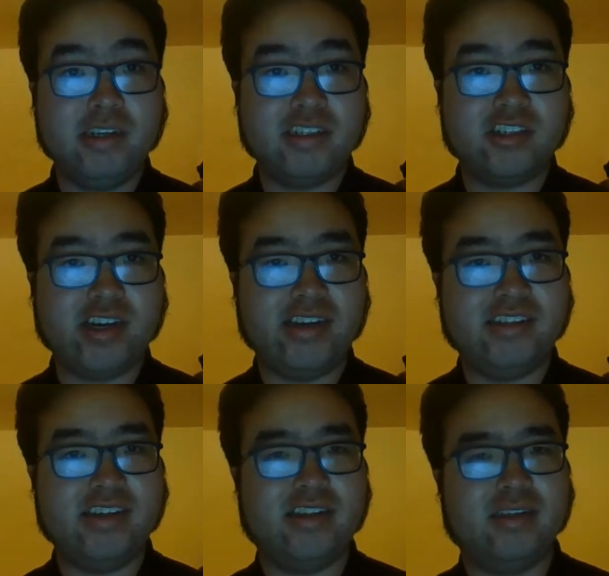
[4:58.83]

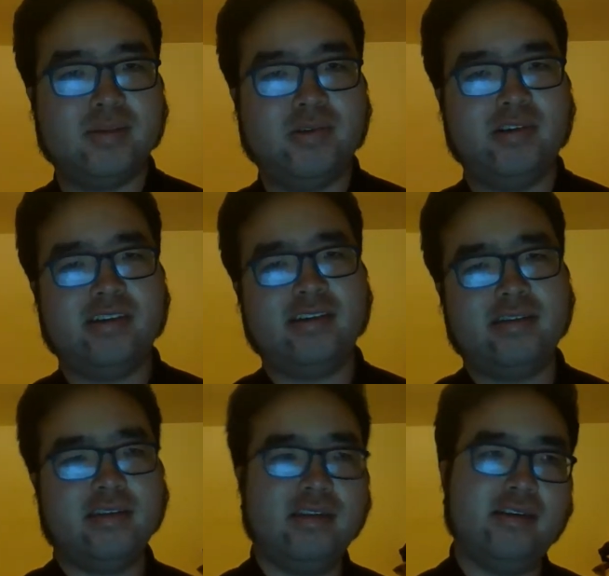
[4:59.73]
Strategy at this point
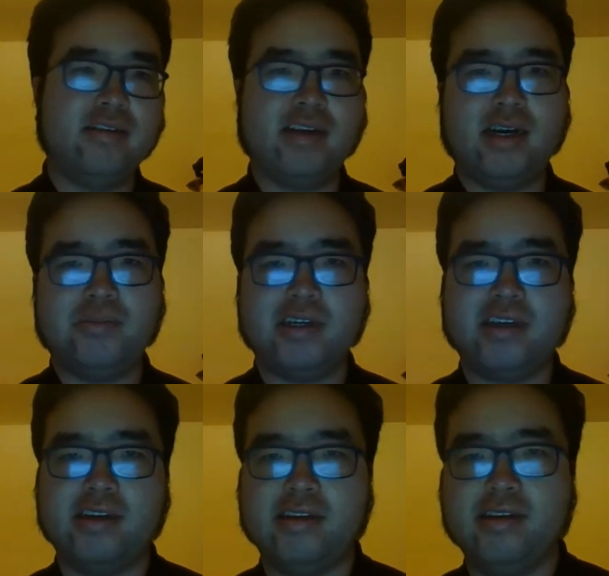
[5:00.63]
gets a little
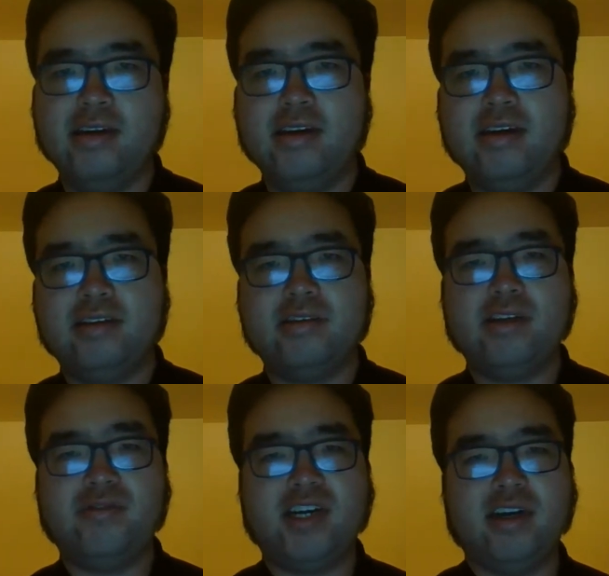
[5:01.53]
complicated.
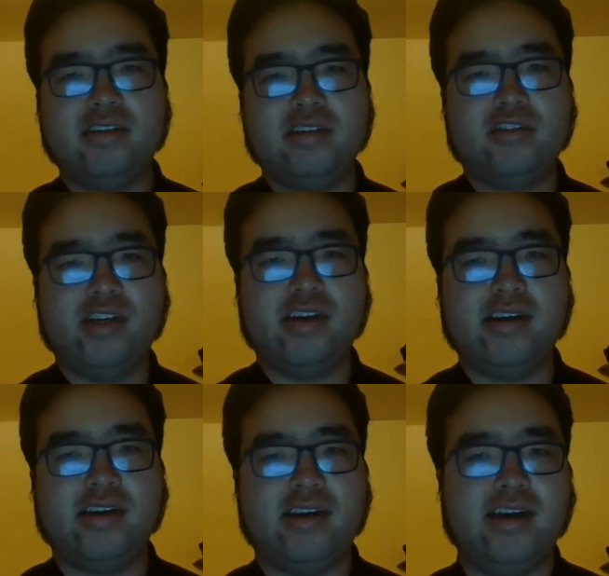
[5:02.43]
Instead of concentrating
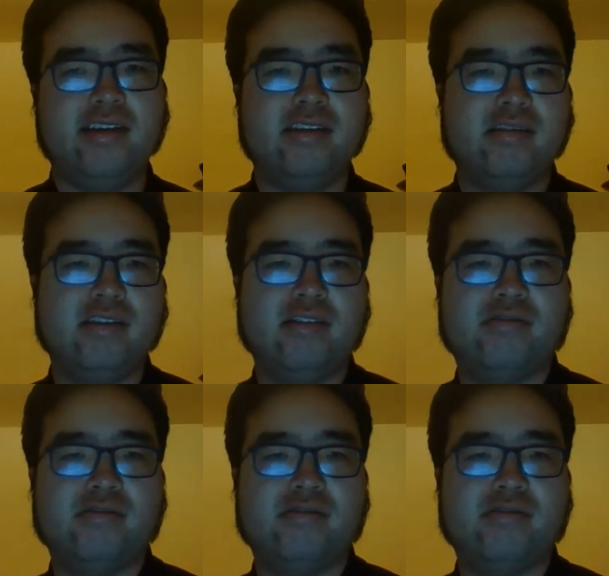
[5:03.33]
on either the